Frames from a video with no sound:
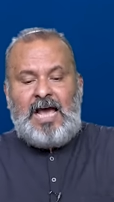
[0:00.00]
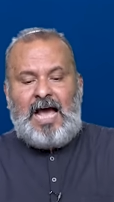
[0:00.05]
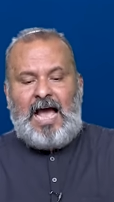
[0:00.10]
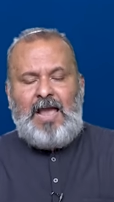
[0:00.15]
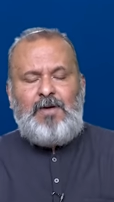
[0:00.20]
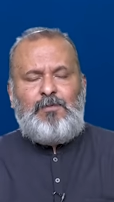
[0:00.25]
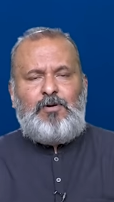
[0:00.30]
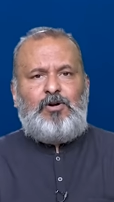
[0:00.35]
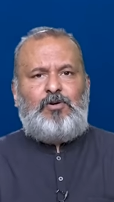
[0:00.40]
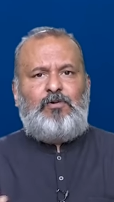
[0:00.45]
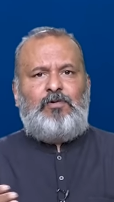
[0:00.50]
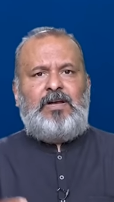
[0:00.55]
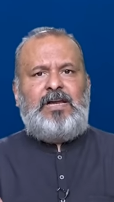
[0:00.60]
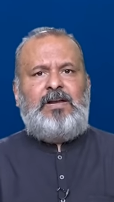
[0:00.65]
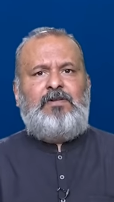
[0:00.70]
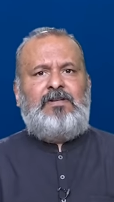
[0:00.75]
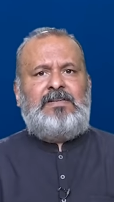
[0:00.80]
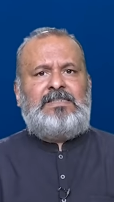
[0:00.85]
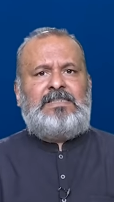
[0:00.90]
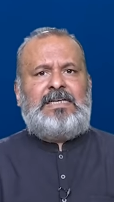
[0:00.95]
I want to
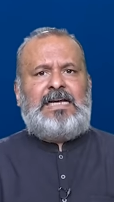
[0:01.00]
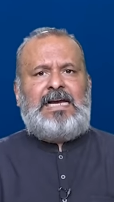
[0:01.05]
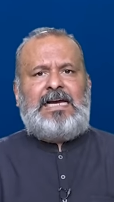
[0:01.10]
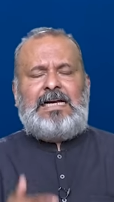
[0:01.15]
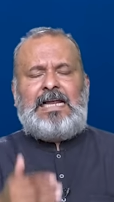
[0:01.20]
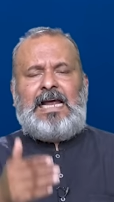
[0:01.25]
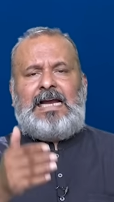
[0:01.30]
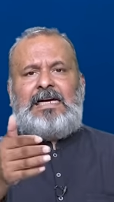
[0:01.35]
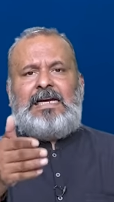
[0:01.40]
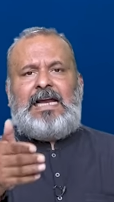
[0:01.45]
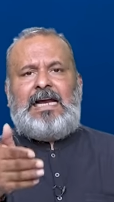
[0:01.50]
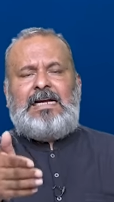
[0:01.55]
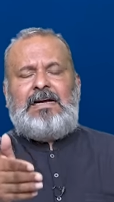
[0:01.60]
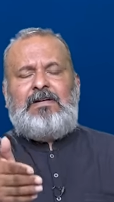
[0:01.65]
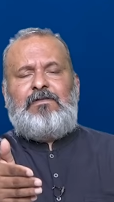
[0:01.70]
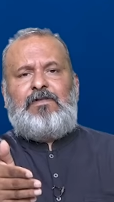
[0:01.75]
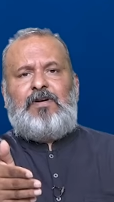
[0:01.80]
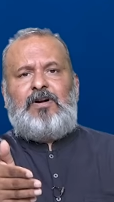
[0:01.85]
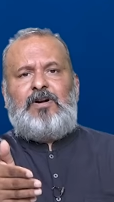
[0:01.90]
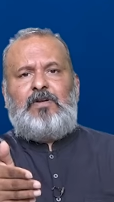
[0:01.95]
investigate and get
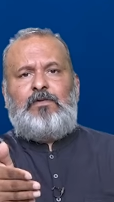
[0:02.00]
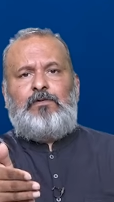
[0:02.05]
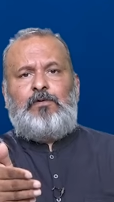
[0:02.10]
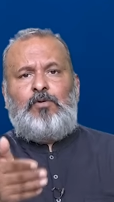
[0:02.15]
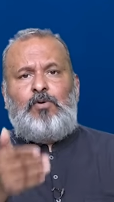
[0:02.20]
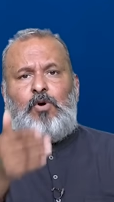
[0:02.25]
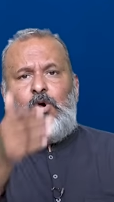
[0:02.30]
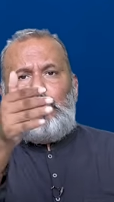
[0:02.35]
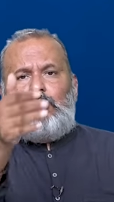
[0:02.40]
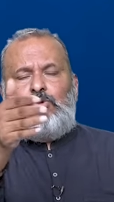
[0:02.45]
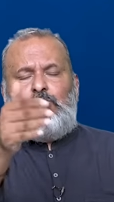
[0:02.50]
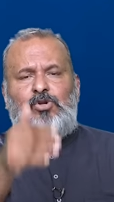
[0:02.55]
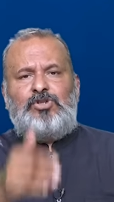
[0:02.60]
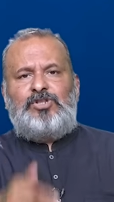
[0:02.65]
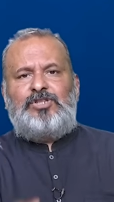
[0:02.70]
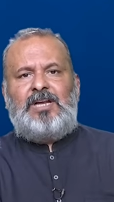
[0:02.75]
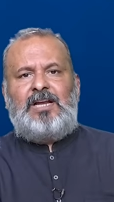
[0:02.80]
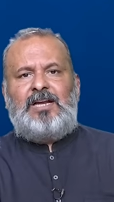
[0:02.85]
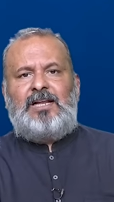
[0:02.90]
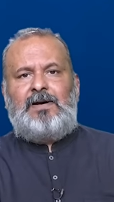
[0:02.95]
in front of you
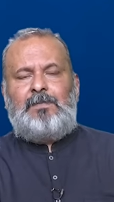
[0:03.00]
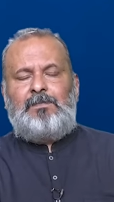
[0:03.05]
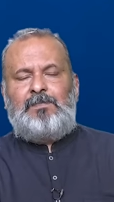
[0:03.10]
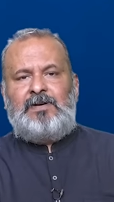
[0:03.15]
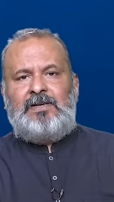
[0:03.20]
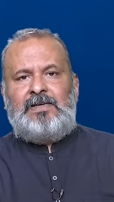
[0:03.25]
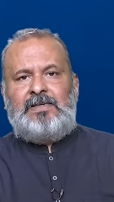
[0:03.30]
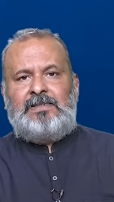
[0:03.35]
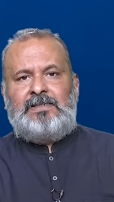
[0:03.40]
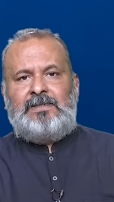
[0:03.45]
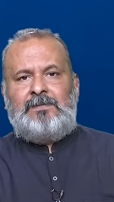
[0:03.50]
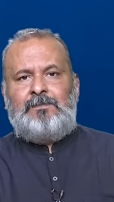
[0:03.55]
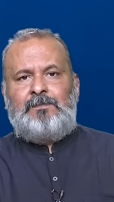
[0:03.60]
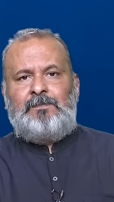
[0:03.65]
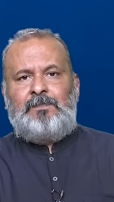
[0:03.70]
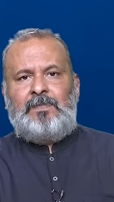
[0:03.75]
those shell companies.